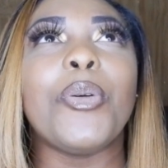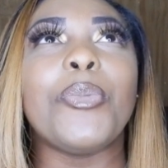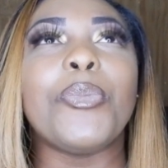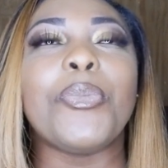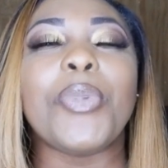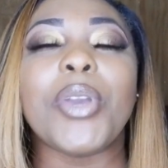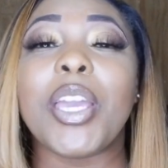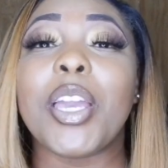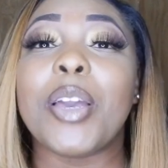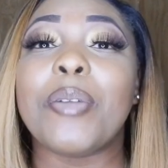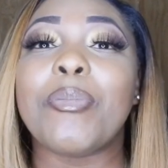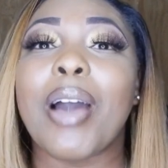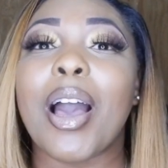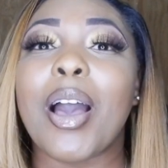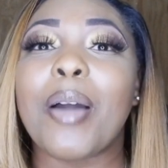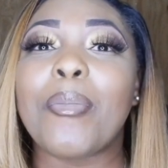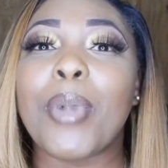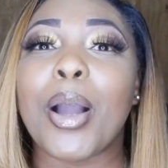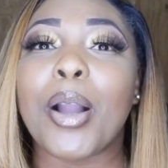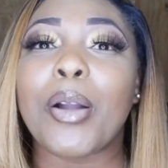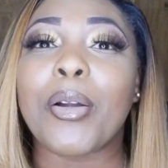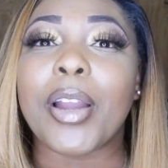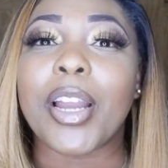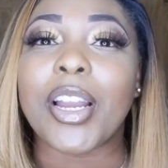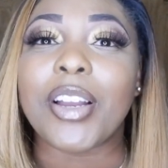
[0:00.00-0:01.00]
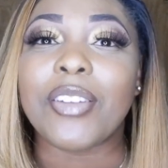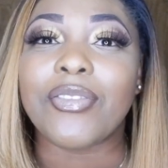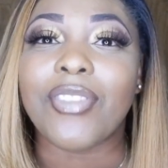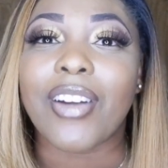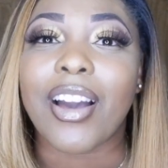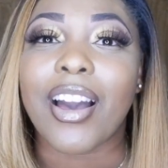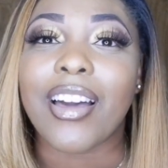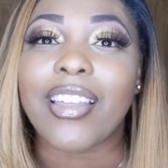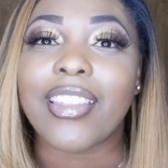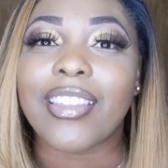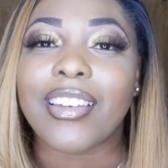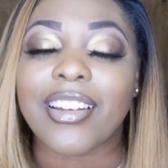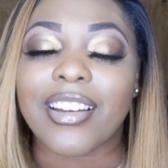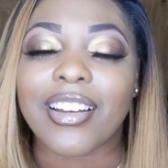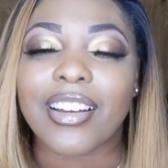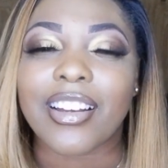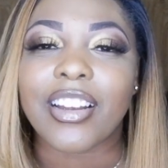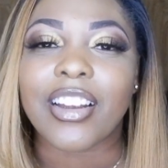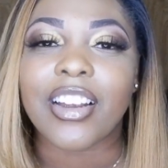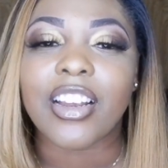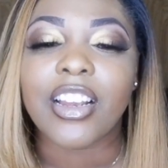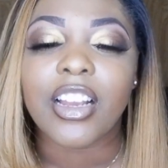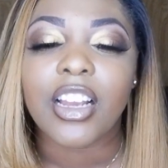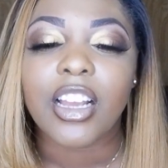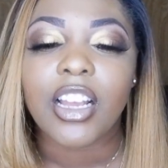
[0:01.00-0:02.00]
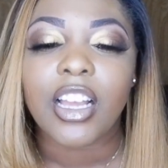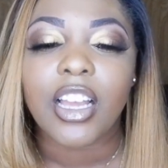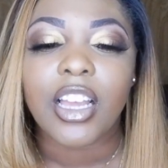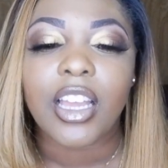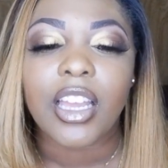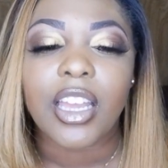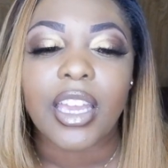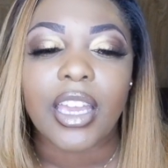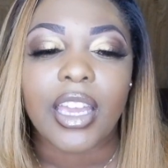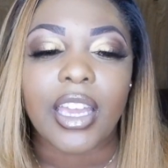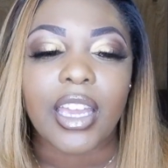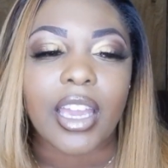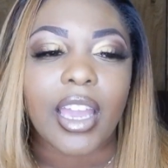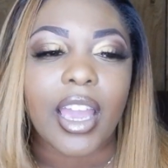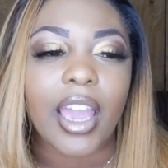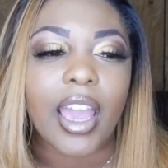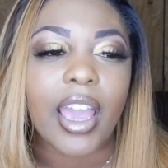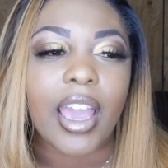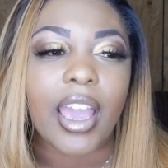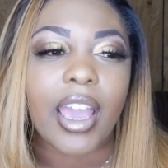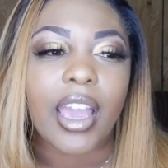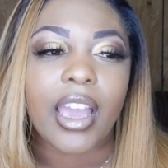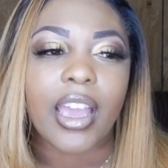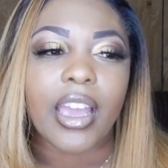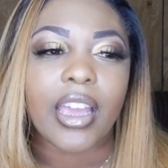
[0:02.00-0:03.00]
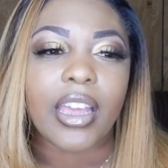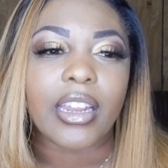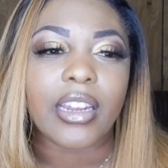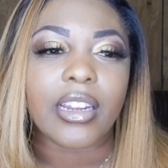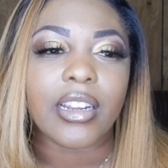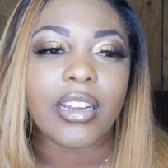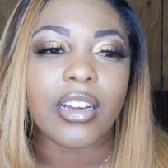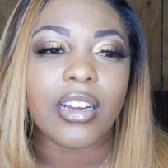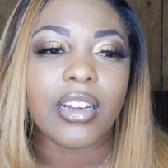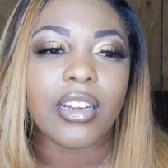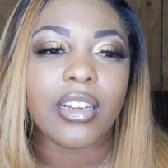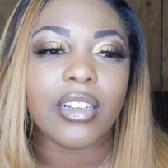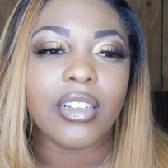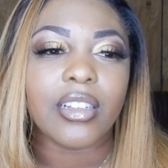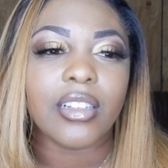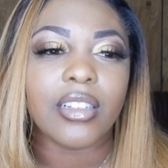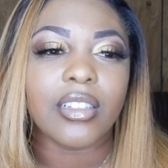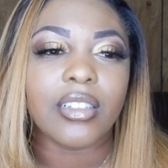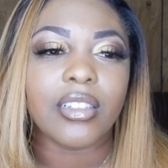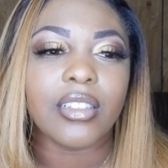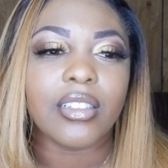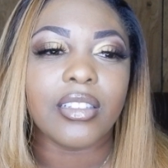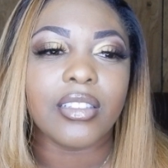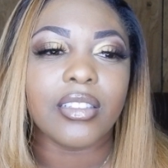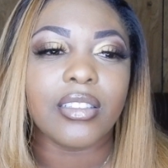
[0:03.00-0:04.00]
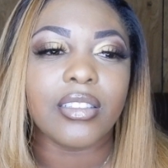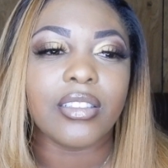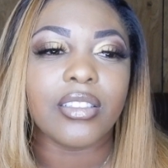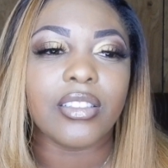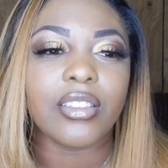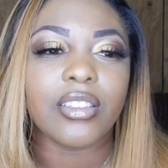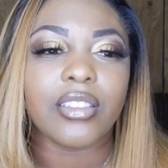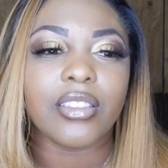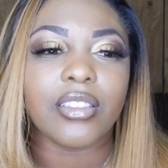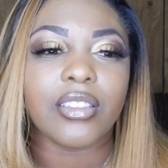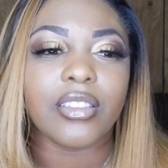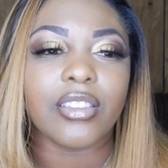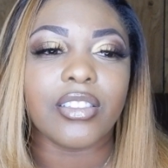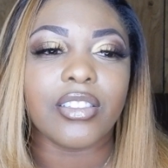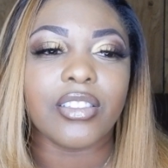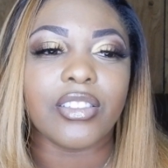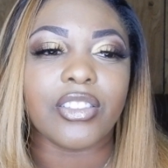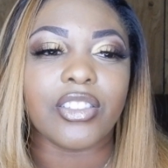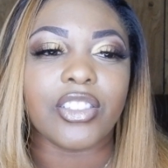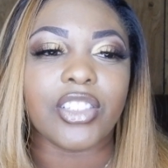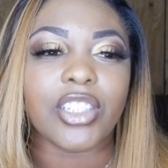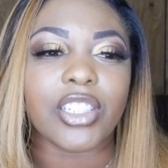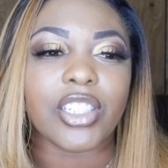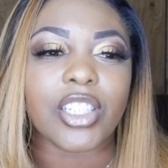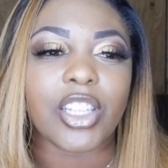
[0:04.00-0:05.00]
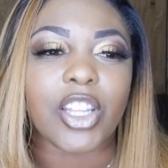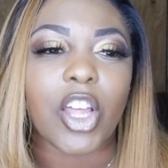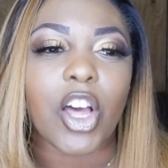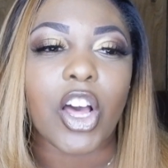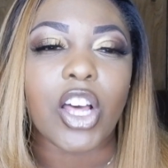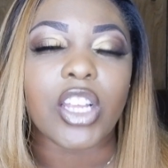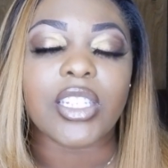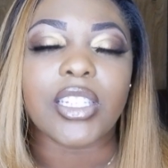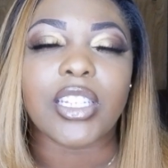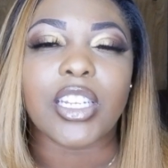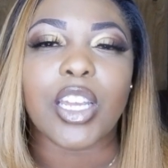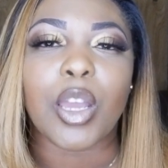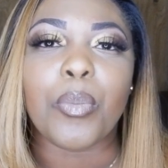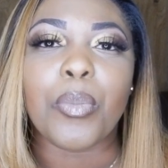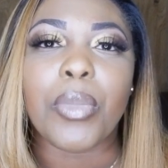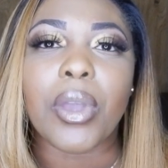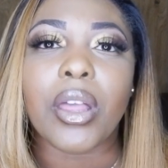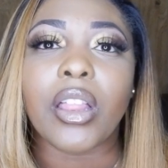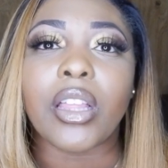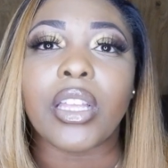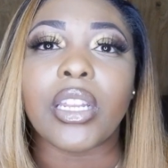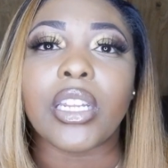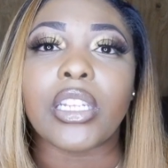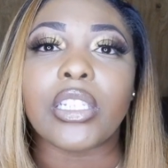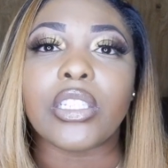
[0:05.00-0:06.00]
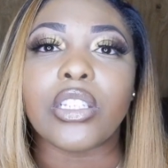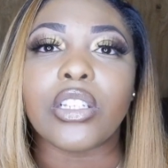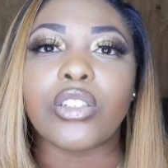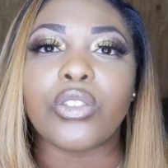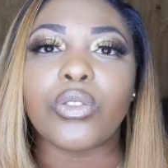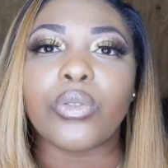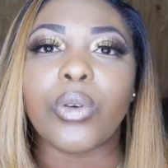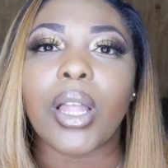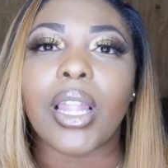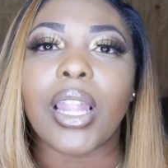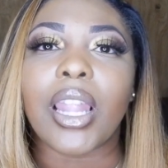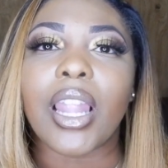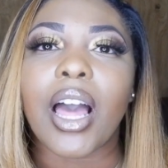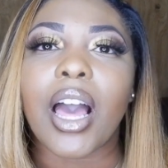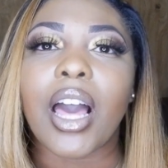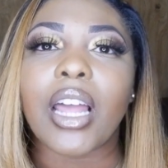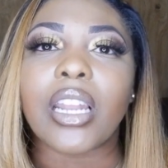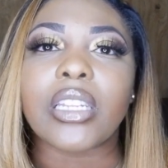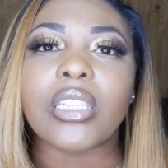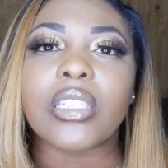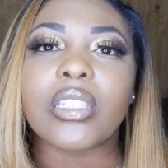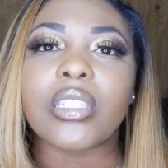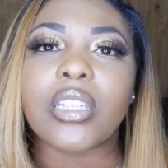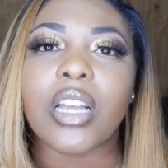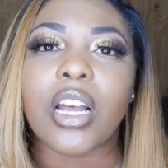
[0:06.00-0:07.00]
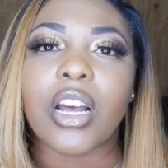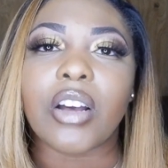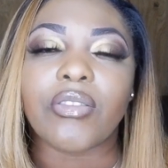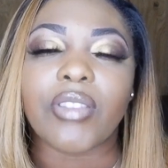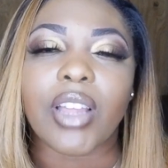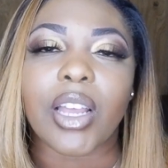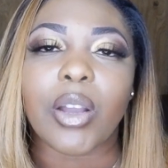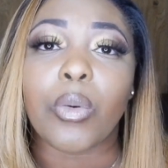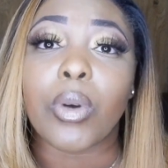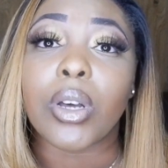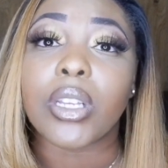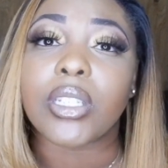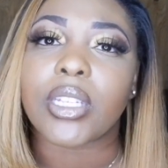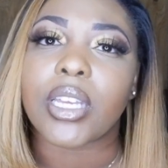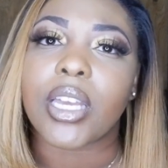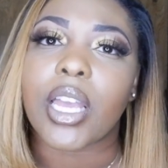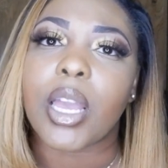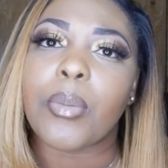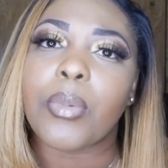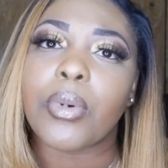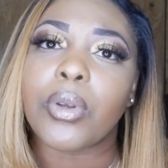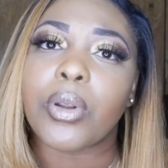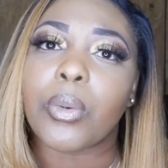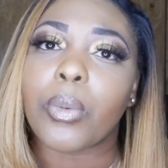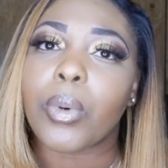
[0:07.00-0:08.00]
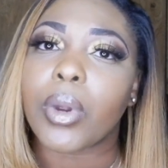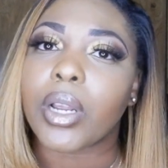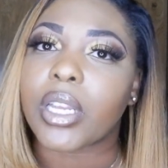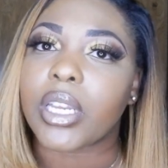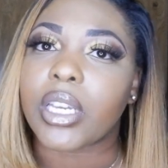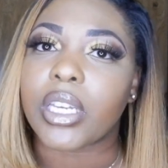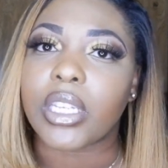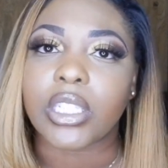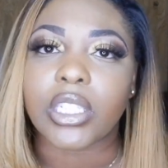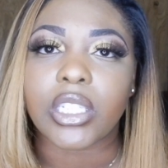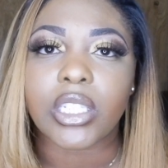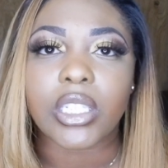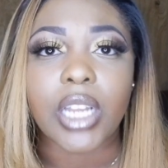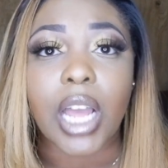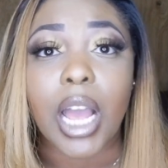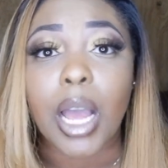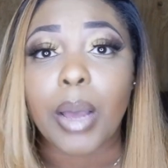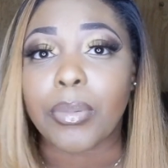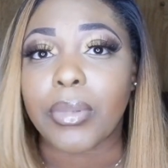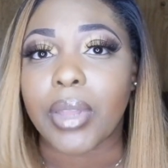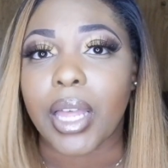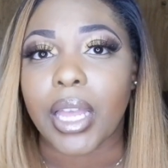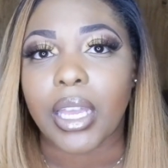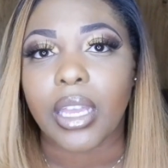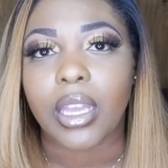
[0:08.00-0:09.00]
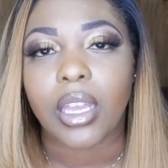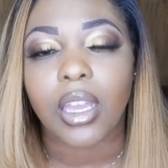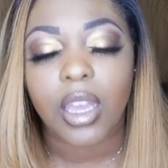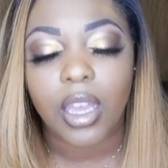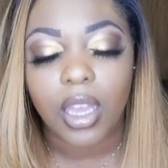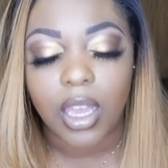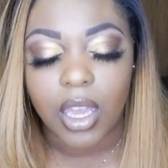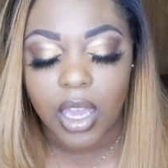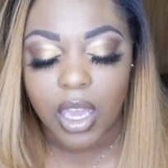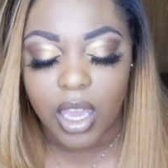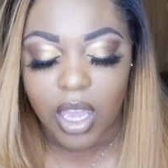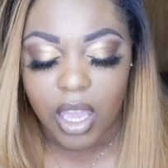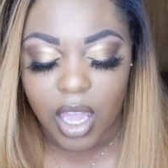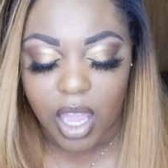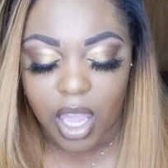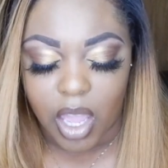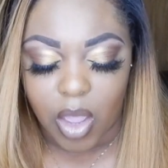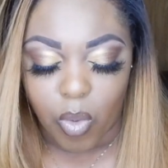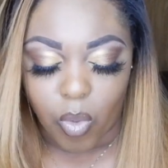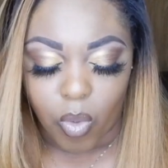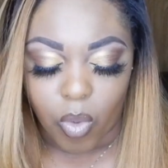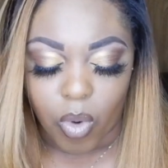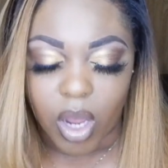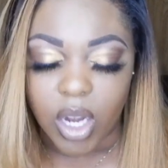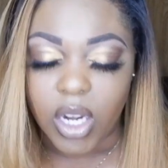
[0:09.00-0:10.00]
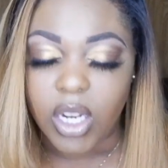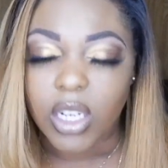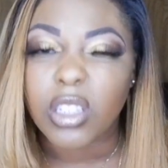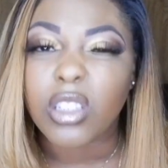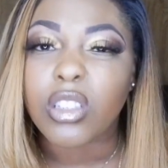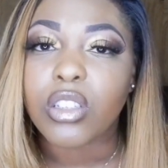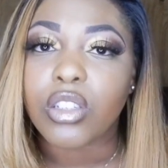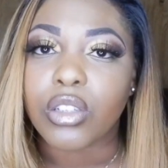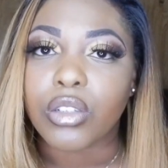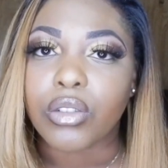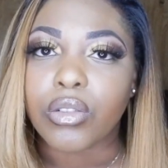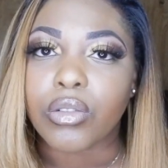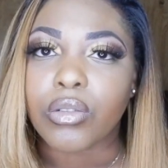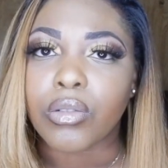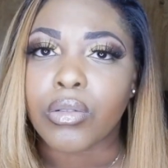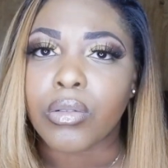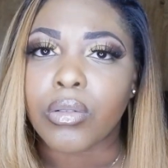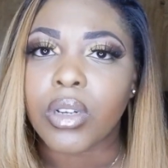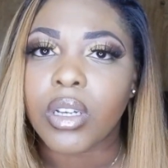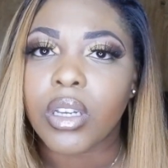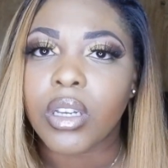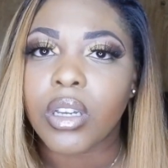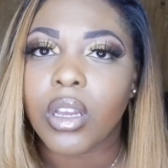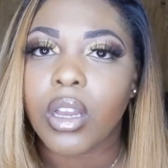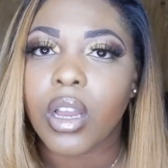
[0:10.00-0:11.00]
being my grandfather, he had just lost the ability to do a lot of stuff, like wasn't able to work in his shop like he wanted to,